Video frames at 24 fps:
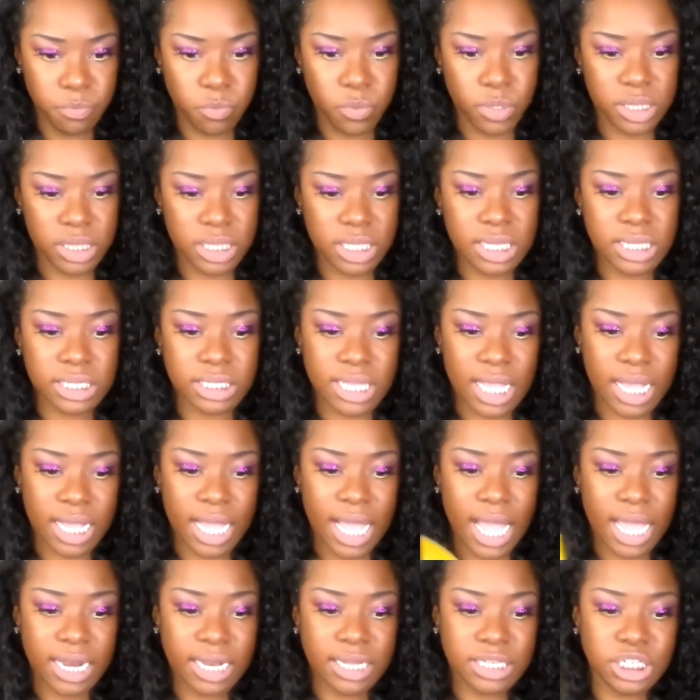with this i
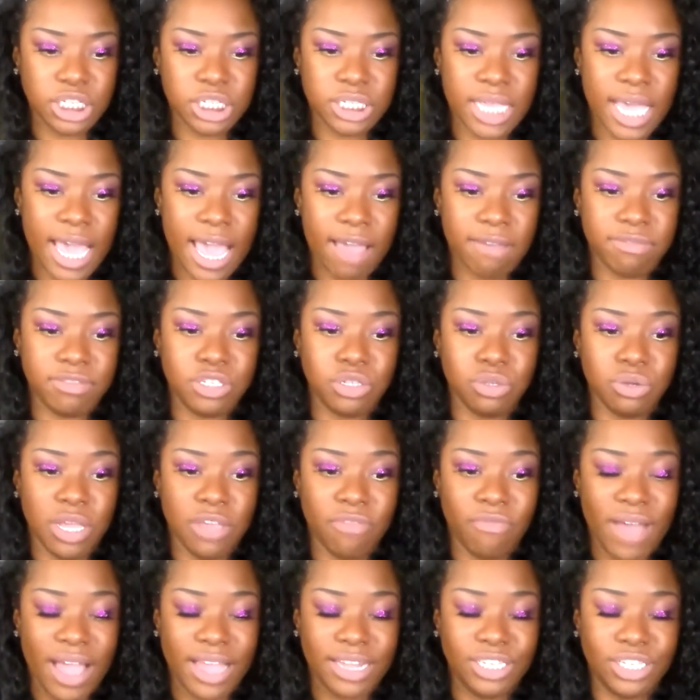kind of just have to
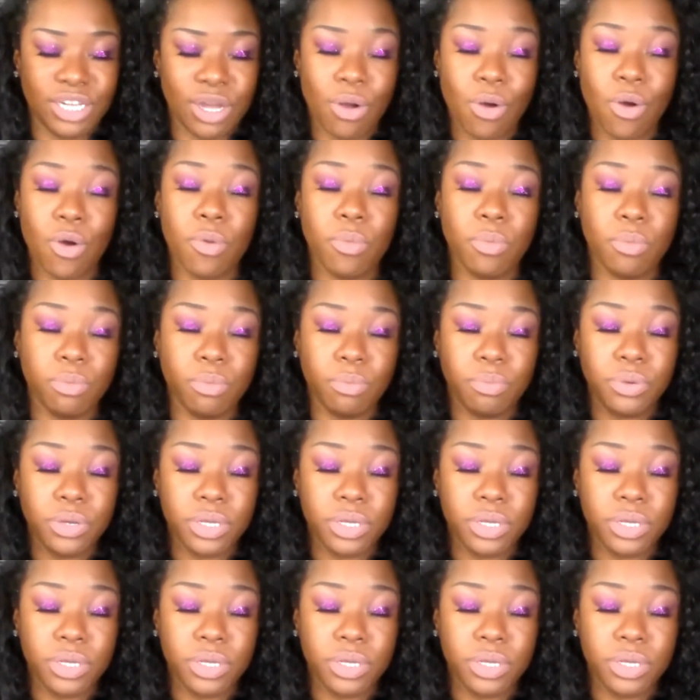if i don't